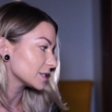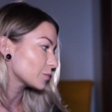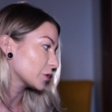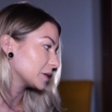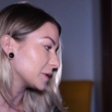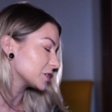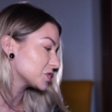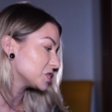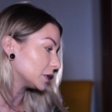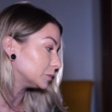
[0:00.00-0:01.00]
is pretty
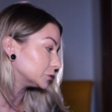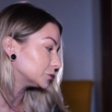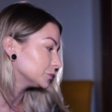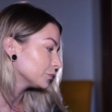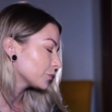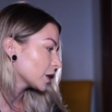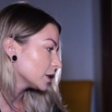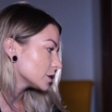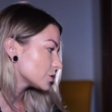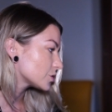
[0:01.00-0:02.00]
much double.
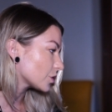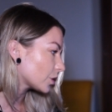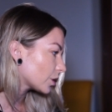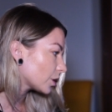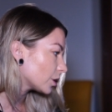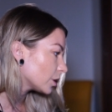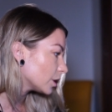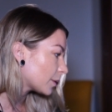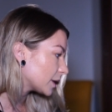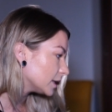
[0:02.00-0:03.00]
So,
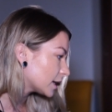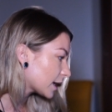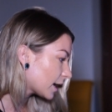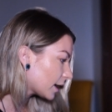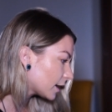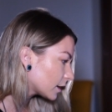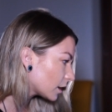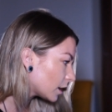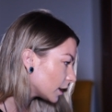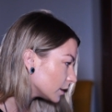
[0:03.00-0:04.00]
I mean, you can
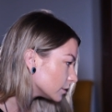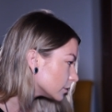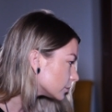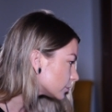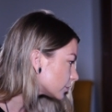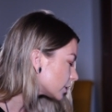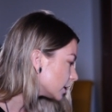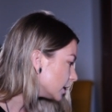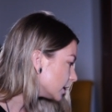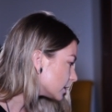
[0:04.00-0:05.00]
kind of,
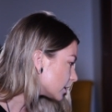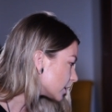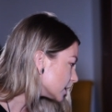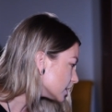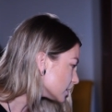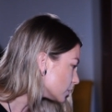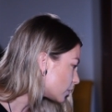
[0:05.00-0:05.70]
there is a